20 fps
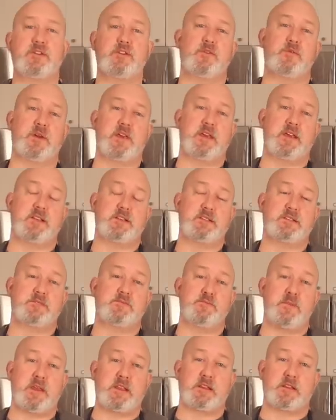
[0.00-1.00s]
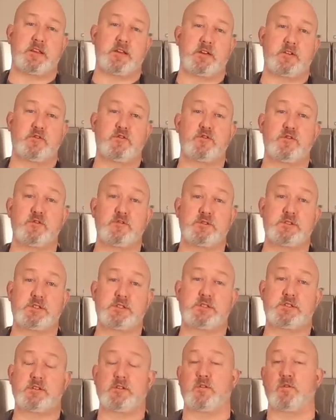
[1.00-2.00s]
to do is make the
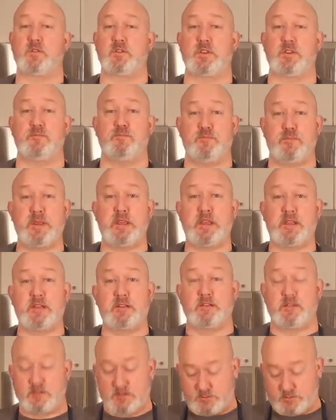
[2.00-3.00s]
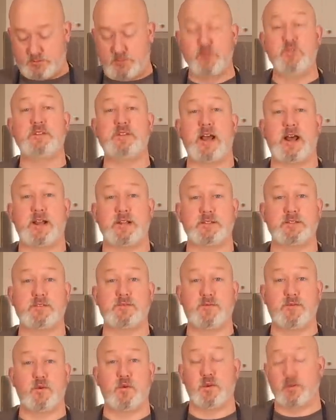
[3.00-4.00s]
croûtes, or the big croutons,
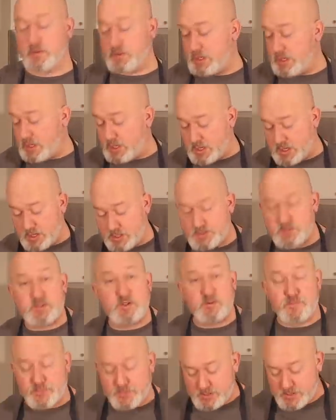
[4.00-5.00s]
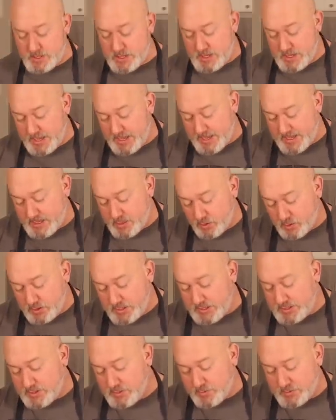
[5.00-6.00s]
for the soup. And all
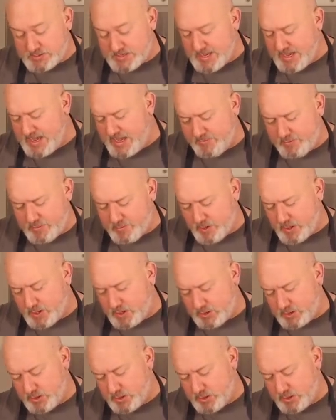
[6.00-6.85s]
I do is I have a